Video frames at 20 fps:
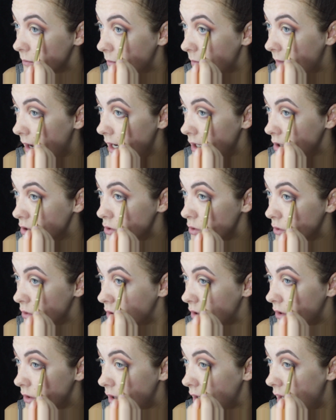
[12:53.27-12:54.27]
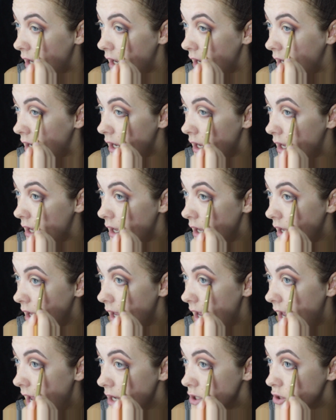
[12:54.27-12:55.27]
Make sure that the
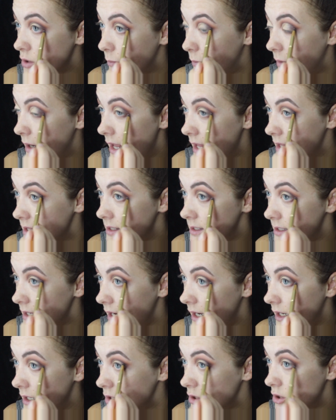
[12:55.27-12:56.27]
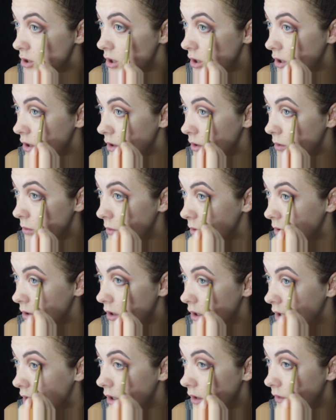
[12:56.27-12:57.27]
edge blends into
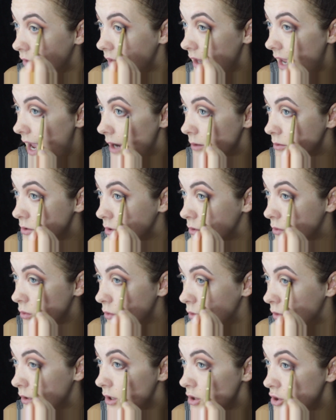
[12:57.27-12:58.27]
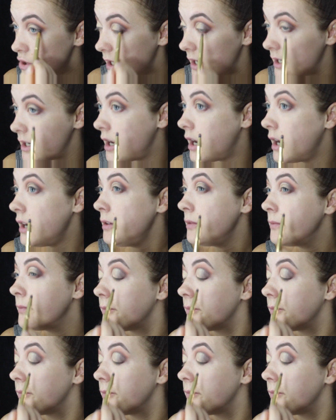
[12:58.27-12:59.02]
the outer corner shadow